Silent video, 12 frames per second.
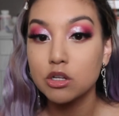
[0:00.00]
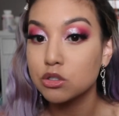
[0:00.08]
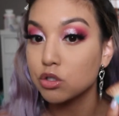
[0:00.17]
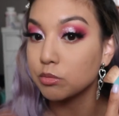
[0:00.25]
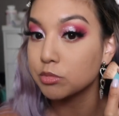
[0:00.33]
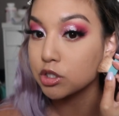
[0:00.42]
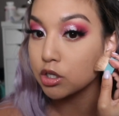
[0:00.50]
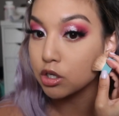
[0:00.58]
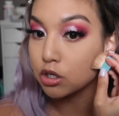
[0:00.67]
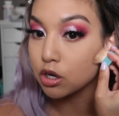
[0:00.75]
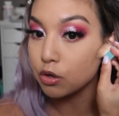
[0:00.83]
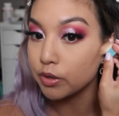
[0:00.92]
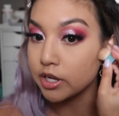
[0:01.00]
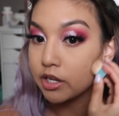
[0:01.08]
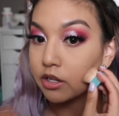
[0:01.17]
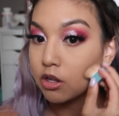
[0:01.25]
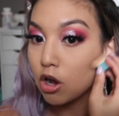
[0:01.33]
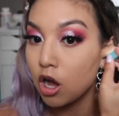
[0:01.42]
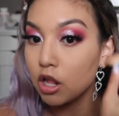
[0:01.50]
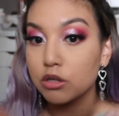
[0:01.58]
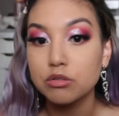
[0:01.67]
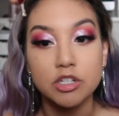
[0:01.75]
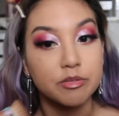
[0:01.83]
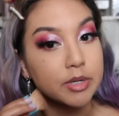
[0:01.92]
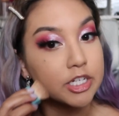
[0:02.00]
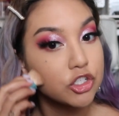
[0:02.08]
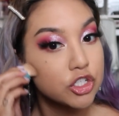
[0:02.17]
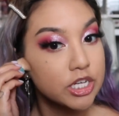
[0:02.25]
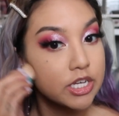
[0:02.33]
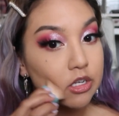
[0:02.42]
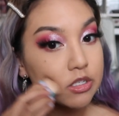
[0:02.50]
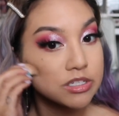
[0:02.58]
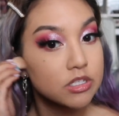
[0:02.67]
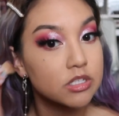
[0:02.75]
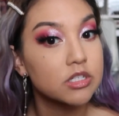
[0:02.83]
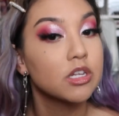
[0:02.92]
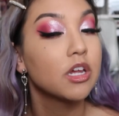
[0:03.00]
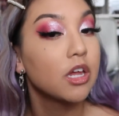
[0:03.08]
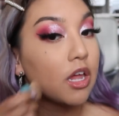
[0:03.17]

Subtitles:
So I'm just going to go in the hollows of my cheeks